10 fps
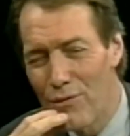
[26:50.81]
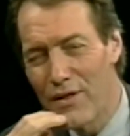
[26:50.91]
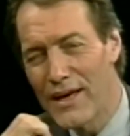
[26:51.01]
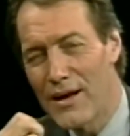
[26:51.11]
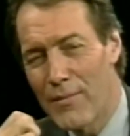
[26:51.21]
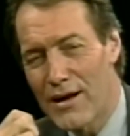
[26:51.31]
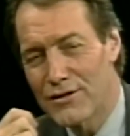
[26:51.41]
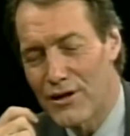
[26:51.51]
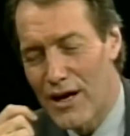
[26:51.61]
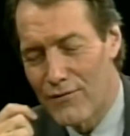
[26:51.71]
I don't think anybody
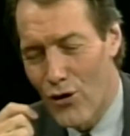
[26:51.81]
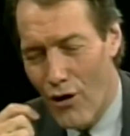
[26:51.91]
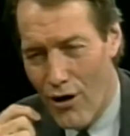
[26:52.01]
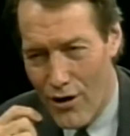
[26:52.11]
else could have your